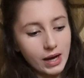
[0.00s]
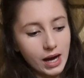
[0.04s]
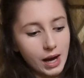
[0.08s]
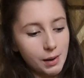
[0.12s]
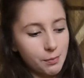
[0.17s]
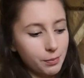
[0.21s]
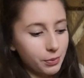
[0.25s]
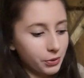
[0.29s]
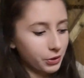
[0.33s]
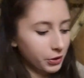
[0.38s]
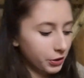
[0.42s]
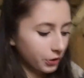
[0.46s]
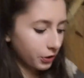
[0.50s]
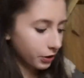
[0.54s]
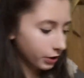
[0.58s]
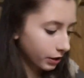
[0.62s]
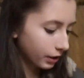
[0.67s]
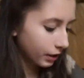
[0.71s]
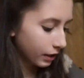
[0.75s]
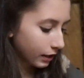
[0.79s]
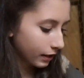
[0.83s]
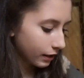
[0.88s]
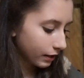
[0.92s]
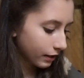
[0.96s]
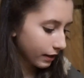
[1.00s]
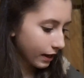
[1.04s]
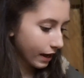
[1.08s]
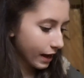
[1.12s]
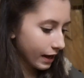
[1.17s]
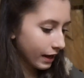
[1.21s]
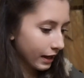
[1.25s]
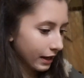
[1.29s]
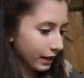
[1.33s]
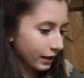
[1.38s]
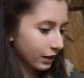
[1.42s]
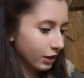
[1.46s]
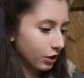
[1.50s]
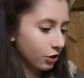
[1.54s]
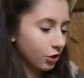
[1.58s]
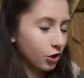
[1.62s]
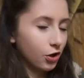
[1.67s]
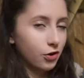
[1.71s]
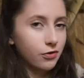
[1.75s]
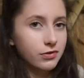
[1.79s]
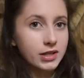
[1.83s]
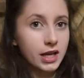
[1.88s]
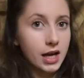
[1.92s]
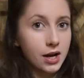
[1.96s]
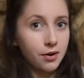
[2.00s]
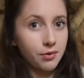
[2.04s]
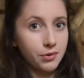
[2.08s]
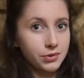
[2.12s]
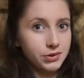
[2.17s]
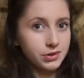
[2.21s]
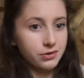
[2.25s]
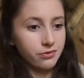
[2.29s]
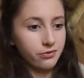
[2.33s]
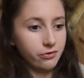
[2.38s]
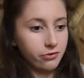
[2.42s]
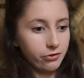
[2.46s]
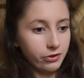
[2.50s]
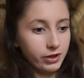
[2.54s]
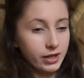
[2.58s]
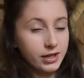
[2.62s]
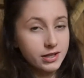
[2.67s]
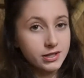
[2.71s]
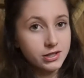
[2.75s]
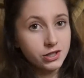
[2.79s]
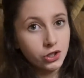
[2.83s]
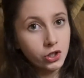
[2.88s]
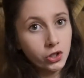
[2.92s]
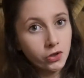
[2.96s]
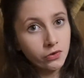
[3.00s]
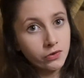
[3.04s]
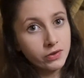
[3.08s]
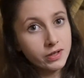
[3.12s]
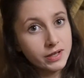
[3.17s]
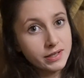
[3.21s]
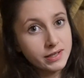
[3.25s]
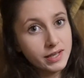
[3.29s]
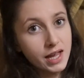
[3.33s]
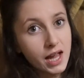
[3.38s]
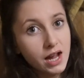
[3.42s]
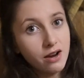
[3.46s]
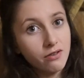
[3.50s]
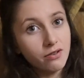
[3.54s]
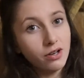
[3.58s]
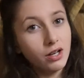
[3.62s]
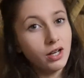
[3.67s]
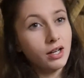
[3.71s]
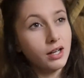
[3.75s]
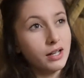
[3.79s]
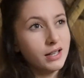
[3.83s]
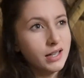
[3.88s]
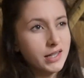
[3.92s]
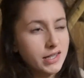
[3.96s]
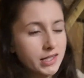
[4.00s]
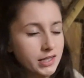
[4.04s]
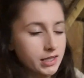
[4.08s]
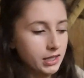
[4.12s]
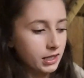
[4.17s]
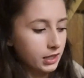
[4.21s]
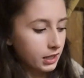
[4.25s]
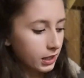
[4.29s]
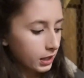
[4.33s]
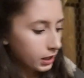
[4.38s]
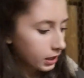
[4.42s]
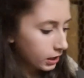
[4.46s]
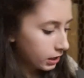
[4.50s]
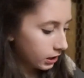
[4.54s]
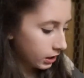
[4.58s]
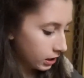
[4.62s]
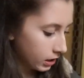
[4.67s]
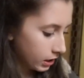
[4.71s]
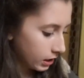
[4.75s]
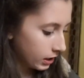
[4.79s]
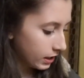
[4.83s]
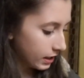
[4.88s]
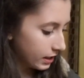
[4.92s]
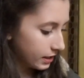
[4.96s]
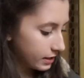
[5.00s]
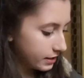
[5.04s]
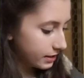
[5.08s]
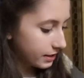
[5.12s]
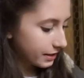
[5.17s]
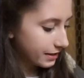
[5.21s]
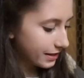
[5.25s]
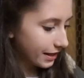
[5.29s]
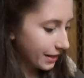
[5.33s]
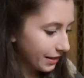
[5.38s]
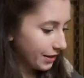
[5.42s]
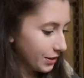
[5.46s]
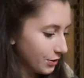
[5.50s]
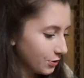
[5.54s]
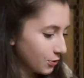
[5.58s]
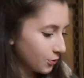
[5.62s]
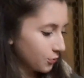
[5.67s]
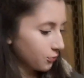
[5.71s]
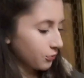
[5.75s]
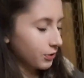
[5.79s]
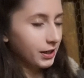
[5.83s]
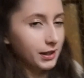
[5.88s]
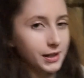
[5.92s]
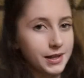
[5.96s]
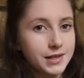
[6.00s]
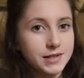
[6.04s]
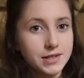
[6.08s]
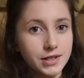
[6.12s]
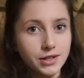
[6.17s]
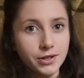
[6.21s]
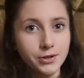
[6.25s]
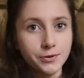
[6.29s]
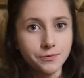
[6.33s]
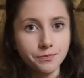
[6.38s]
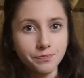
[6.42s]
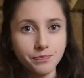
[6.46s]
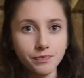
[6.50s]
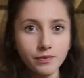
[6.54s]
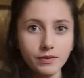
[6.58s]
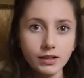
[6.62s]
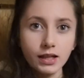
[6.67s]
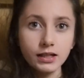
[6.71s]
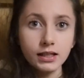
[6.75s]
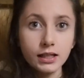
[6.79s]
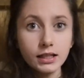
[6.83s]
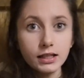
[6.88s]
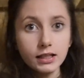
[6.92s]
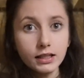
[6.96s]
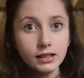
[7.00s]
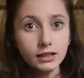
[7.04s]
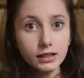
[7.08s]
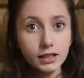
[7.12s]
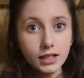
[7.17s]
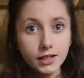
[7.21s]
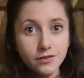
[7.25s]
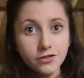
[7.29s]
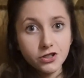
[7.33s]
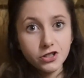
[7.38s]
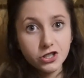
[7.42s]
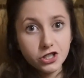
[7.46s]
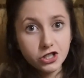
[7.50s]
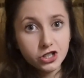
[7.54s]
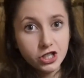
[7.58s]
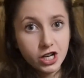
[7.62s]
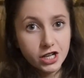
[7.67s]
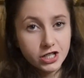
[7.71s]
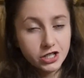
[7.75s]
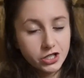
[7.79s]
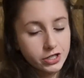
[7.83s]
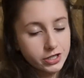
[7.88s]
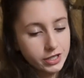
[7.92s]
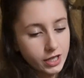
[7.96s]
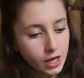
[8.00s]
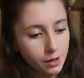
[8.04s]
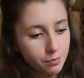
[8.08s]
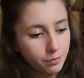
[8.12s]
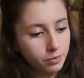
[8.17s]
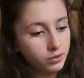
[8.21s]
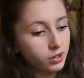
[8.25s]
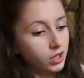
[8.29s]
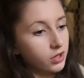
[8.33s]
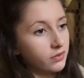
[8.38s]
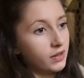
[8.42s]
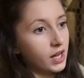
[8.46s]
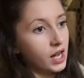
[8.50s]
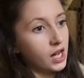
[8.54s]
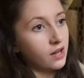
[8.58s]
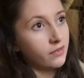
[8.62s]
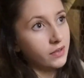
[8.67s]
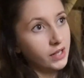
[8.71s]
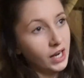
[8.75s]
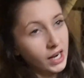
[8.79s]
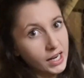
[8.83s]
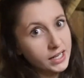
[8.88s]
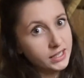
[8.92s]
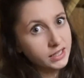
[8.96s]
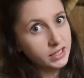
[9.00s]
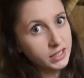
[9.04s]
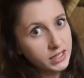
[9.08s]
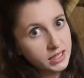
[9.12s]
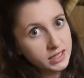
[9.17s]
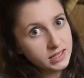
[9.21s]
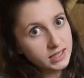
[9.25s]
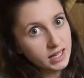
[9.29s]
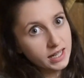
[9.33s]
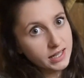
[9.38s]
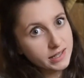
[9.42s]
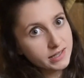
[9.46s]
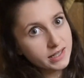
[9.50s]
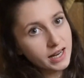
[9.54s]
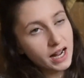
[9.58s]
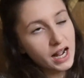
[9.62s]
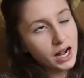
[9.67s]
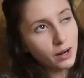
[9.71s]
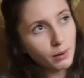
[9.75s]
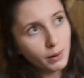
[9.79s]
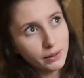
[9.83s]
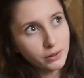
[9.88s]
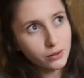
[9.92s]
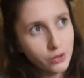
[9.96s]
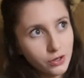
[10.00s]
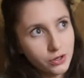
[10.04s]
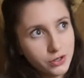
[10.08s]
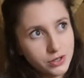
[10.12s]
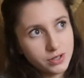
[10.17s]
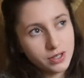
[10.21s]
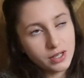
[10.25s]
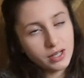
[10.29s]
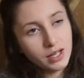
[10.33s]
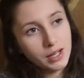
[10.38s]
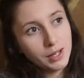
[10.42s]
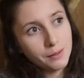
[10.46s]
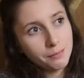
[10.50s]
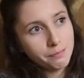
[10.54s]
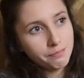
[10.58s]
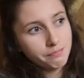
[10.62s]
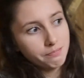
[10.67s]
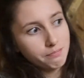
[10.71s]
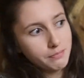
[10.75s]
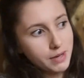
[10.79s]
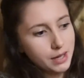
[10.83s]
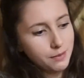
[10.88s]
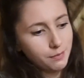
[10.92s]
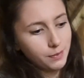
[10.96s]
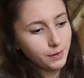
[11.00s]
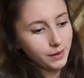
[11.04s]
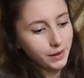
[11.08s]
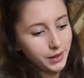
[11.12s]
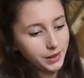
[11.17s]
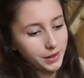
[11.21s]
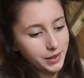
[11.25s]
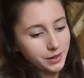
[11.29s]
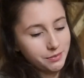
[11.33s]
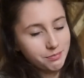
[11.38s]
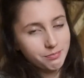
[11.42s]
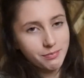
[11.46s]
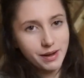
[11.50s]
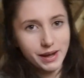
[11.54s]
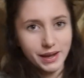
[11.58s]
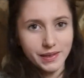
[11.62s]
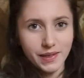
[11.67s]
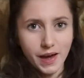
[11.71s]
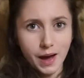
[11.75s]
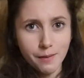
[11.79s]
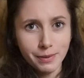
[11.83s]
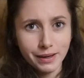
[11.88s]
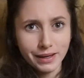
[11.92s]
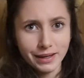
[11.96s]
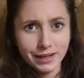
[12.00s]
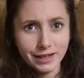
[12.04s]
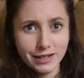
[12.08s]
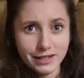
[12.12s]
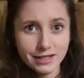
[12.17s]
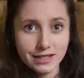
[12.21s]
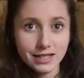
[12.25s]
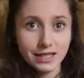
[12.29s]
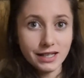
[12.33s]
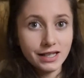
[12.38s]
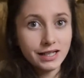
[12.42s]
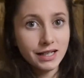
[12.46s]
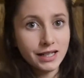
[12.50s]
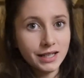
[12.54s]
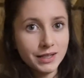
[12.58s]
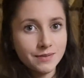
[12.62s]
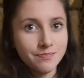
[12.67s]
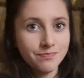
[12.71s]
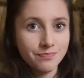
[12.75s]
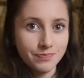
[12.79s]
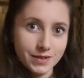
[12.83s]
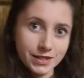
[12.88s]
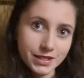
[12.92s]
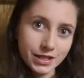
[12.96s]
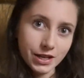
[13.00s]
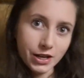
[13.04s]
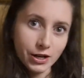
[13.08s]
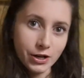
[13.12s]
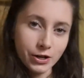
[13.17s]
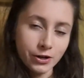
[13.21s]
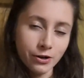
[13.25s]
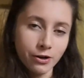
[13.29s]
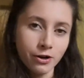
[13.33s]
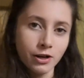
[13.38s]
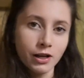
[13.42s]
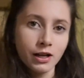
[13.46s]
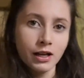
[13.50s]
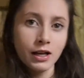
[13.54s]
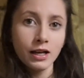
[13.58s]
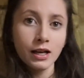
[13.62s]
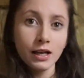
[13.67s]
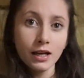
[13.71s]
that, but getting enough towels and fleece to cover this area is easier said than done really, so leave your suggestions down below if you have any ideas as to how I could maybe make that a bit easier. So